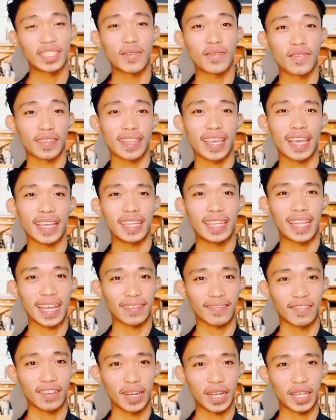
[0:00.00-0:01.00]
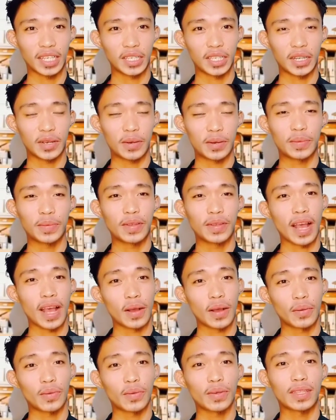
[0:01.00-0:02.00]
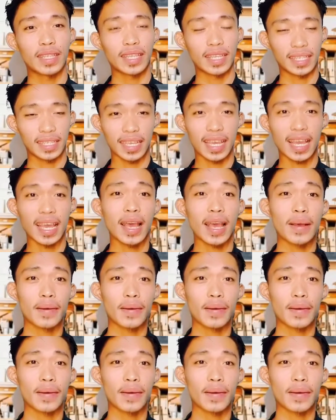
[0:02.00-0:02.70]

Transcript: is to obtain information on how this